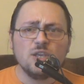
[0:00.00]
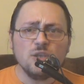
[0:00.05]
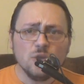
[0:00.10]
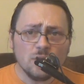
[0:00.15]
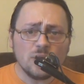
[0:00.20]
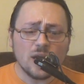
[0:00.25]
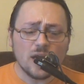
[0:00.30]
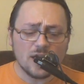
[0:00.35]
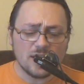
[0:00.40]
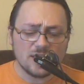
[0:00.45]

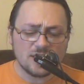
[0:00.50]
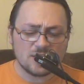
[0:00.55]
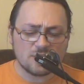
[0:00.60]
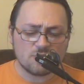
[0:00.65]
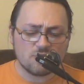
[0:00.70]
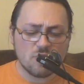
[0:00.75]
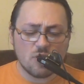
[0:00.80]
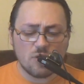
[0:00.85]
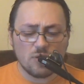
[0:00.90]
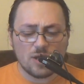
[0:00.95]
You guys
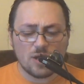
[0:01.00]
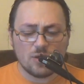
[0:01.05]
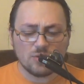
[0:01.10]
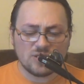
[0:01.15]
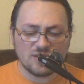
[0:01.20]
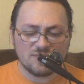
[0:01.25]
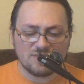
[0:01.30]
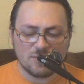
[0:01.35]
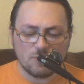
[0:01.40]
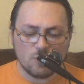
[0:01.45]
crawl
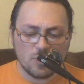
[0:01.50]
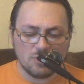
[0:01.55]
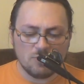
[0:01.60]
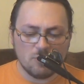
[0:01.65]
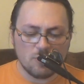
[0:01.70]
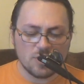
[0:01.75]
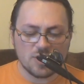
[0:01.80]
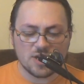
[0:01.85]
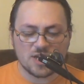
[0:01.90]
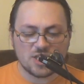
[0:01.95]
out of the
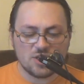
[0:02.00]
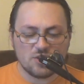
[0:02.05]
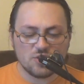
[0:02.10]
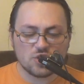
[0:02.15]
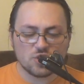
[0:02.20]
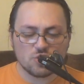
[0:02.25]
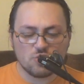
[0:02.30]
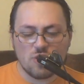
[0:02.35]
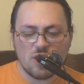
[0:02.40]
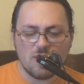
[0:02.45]
woodwork to
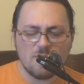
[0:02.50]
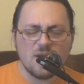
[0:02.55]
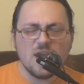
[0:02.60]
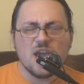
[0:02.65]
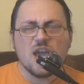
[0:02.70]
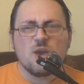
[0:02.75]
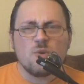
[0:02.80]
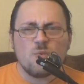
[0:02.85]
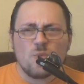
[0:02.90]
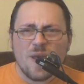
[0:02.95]
scream,
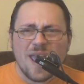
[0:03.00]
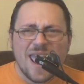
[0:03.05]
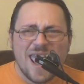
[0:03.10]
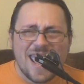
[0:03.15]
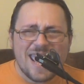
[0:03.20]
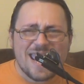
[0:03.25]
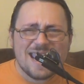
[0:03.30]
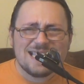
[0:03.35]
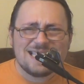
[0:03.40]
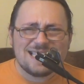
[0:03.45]

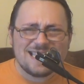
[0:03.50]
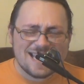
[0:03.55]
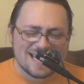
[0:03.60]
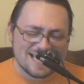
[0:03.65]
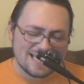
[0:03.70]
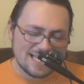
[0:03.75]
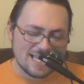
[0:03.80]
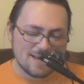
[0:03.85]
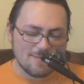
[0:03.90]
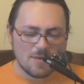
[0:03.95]

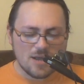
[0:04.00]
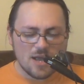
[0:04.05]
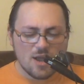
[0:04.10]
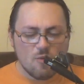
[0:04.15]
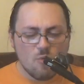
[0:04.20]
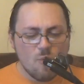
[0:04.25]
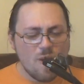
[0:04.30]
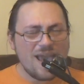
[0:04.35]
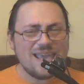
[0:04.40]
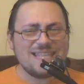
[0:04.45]
"Racism!
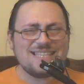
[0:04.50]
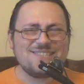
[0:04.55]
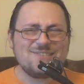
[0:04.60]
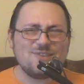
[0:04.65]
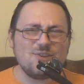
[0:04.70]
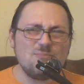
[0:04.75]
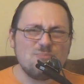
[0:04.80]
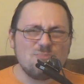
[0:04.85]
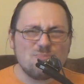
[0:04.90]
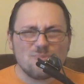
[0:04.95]

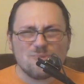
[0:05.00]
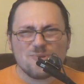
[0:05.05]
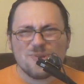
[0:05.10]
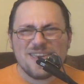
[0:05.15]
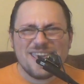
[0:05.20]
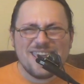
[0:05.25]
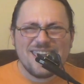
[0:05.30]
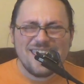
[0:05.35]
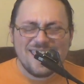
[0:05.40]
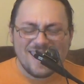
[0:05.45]

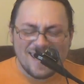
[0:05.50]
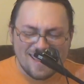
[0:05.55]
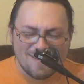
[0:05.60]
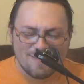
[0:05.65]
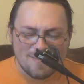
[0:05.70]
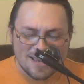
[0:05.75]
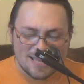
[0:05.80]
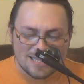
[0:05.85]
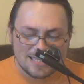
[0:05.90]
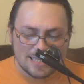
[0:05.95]

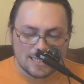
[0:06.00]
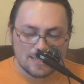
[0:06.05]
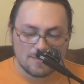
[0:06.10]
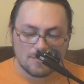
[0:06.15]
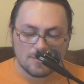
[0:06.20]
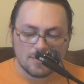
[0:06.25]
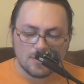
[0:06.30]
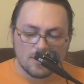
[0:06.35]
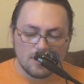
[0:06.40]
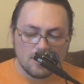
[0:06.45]
White
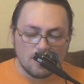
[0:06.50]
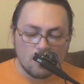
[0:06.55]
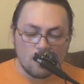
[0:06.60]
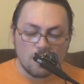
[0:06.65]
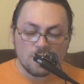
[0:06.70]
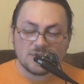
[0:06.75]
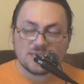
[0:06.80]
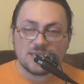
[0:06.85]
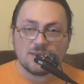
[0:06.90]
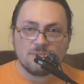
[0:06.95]
supremacism!"
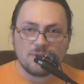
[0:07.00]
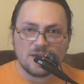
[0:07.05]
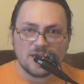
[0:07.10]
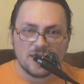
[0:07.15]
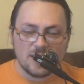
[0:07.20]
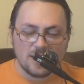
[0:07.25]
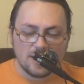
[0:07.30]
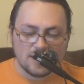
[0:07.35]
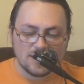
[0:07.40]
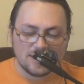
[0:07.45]
or
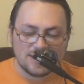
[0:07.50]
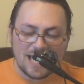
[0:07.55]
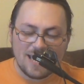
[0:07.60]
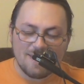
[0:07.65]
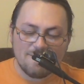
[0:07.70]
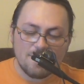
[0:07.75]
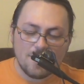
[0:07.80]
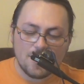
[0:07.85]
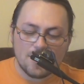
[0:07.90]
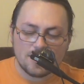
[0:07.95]
simply
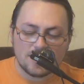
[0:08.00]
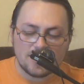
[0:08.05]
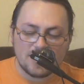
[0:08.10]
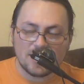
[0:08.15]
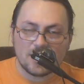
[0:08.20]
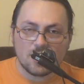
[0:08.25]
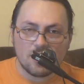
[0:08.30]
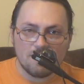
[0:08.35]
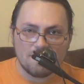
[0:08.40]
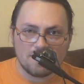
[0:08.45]
divert
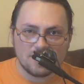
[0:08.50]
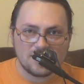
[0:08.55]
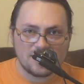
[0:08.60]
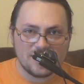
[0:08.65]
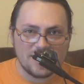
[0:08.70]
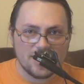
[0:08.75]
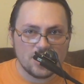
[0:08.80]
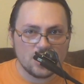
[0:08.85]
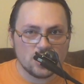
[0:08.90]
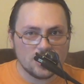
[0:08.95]
the
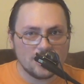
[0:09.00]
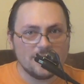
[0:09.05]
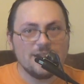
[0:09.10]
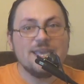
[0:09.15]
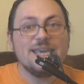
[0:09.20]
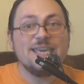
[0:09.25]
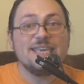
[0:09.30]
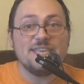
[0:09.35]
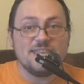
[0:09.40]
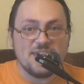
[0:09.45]
conversation
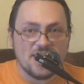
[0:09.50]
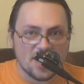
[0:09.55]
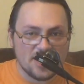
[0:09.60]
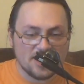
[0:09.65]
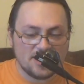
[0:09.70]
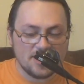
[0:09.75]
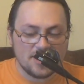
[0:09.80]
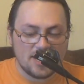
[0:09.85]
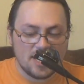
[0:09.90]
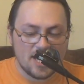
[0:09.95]

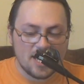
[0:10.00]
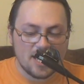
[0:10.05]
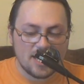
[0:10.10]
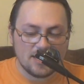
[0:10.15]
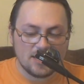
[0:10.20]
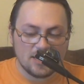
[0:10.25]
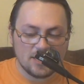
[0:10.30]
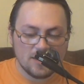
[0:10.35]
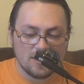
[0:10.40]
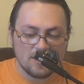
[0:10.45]
yet
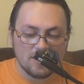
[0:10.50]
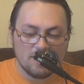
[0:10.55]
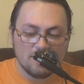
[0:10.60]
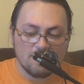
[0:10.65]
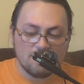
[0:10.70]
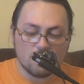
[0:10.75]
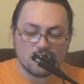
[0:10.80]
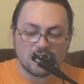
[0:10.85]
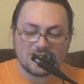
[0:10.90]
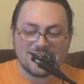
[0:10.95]
again
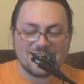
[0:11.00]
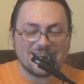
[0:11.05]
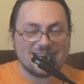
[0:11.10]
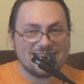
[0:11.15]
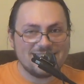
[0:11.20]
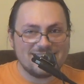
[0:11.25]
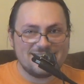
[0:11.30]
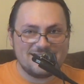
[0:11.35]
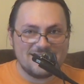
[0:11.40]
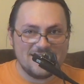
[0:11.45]
for the
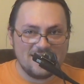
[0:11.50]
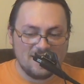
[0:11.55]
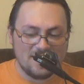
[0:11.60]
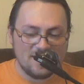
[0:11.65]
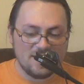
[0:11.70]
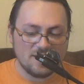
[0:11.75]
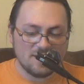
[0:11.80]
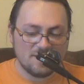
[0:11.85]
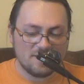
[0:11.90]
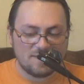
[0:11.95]

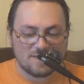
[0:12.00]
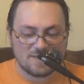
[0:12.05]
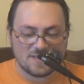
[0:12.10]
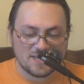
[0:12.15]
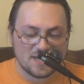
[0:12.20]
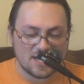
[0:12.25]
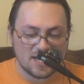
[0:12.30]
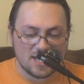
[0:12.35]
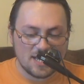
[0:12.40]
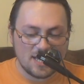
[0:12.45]
gazillionth
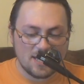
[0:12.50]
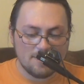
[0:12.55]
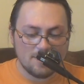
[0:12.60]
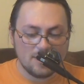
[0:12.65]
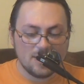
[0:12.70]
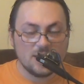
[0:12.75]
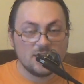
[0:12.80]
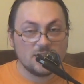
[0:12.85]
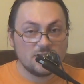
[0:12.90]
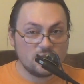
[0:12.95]

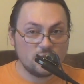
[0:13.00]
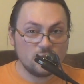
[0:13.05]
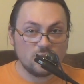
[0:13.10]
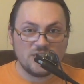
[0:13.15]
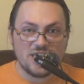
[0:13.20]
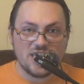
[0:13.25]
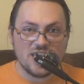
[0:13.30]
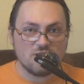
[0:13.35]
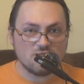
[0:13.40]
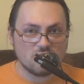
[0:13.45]
time to
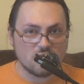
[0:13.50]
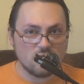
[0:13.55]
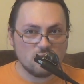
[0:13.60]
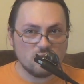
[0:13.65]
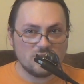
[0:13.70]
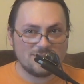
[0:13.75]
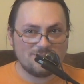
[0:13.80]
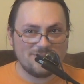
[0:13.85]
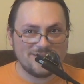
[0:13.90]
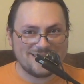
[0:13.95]

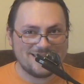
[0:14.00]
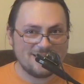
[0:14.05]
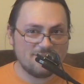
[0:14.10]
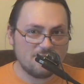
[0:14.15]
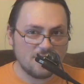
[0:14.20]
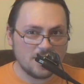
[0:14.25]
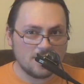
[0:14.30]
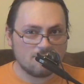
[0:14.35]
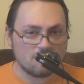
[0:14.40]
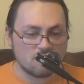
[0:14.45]

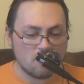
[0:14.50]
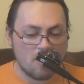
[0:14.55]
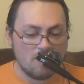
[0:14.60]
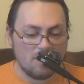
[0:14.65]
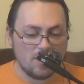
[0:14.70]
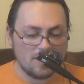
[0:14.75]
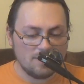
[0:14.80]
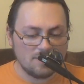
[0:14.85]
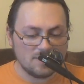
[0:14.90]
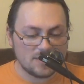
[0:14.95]
Negro-specific
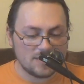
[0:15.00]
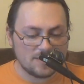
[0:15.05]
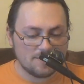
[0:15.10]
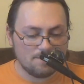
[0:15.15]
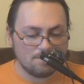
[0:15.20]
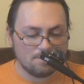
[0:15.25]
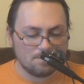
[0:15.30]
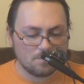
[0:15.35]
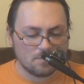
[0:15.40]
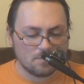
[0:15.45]
problems.